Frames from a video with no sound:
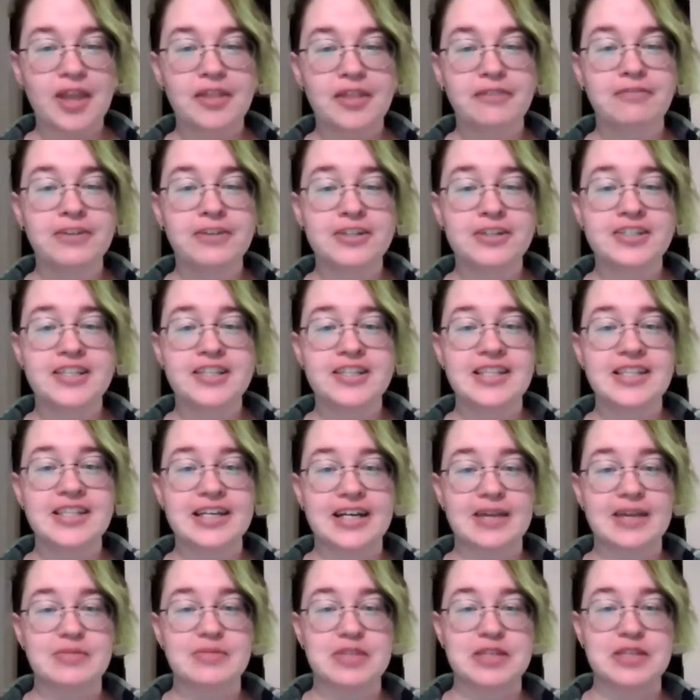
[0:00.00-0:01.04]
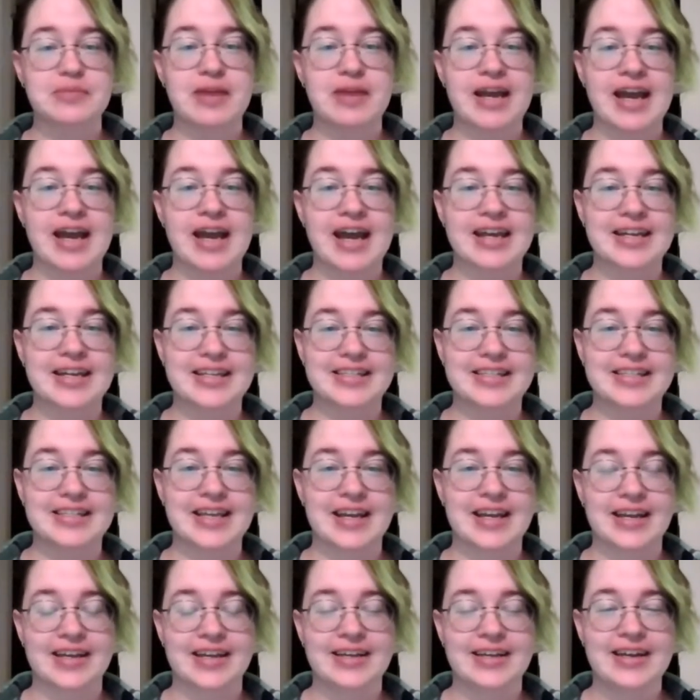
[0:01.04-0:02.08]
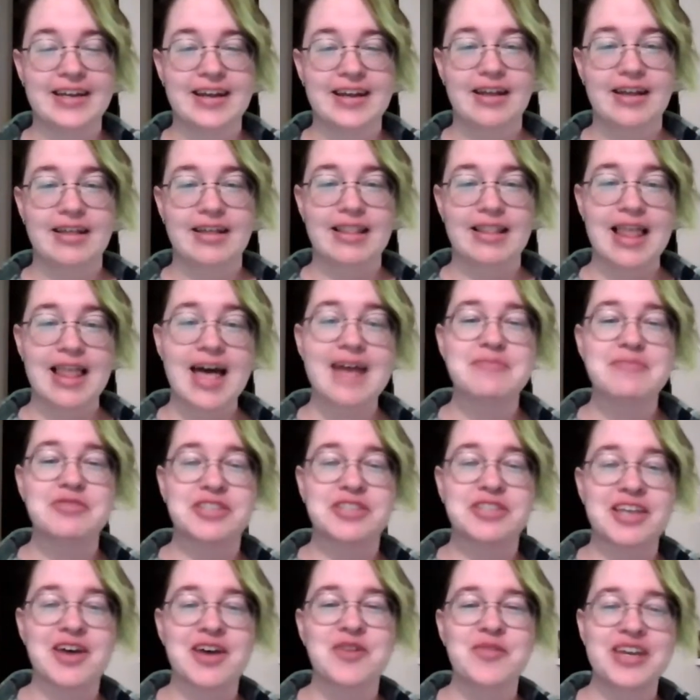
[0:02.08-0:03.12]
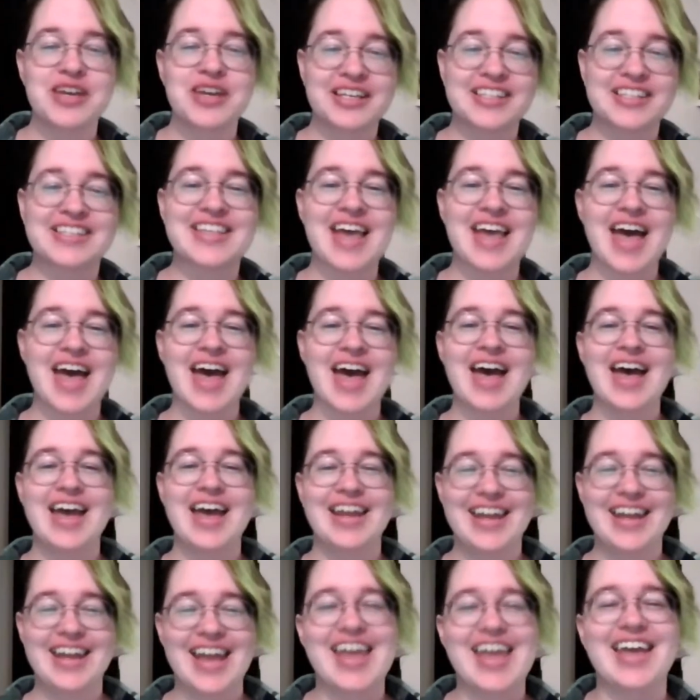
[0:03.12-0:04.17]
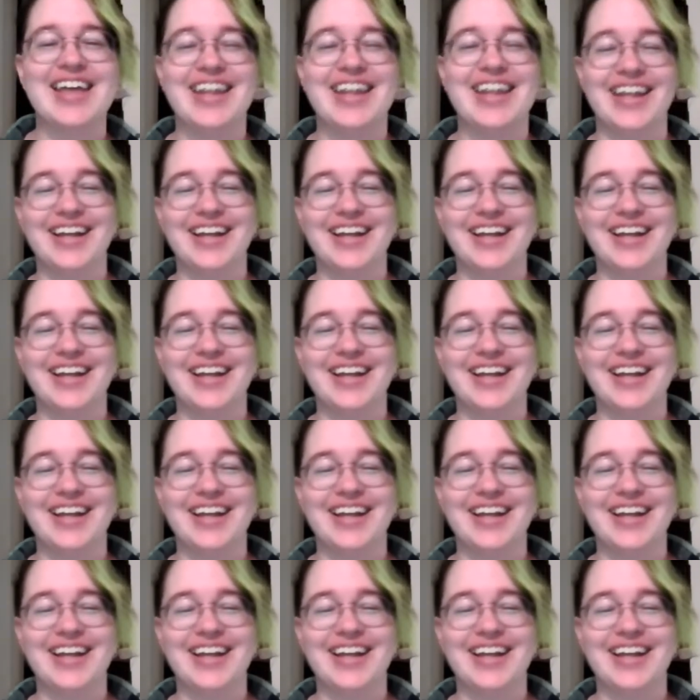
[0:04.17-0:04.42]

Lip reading: The first thing that comes to my head is oh, I'm so excited.